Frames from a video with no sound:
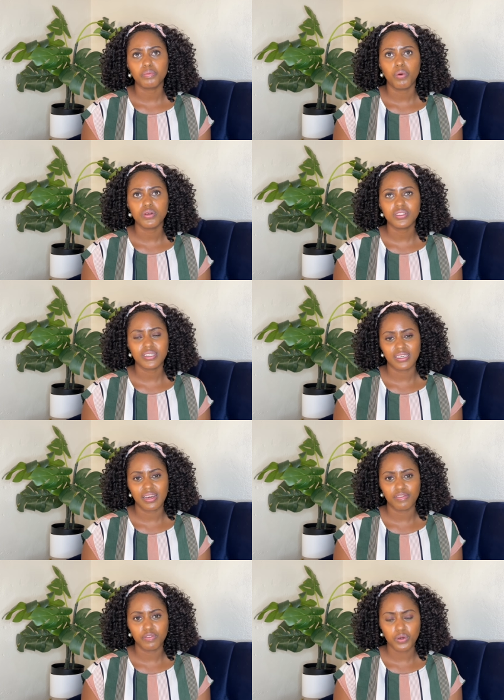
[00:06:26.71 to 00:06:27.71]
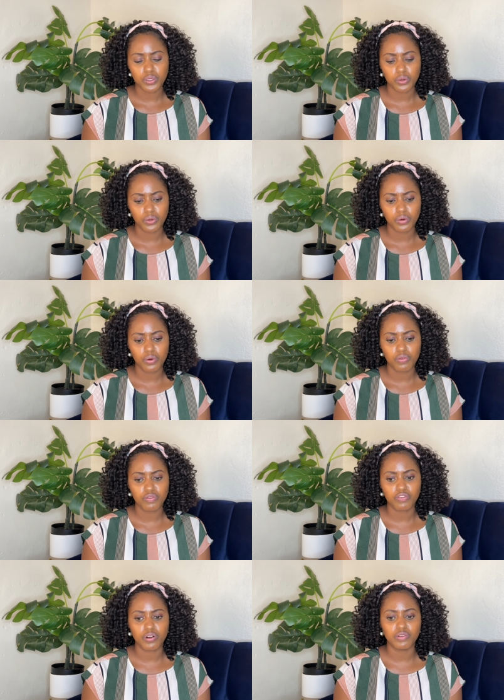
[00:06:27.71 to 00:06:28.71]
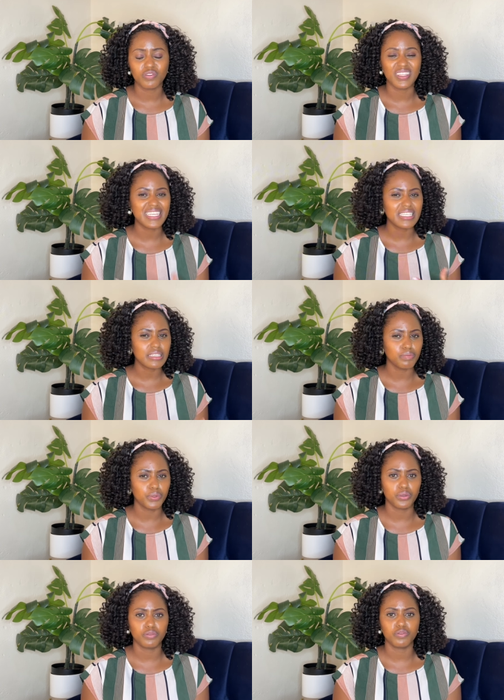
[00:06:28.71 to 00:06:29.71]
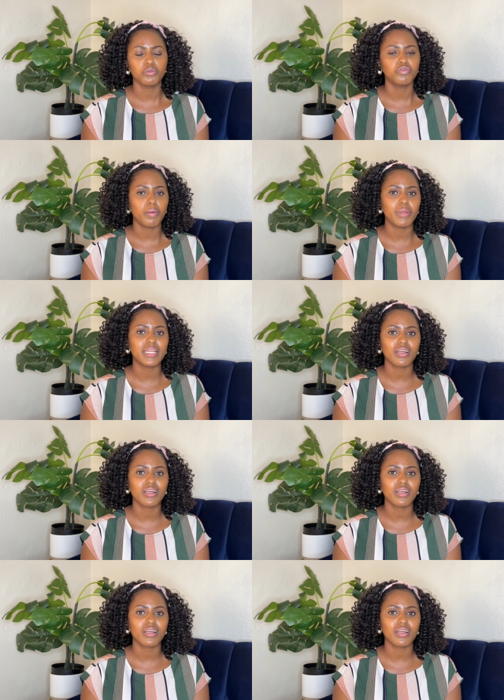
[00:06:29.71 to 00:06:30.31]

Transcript: posted a photo of, of this beautiful family.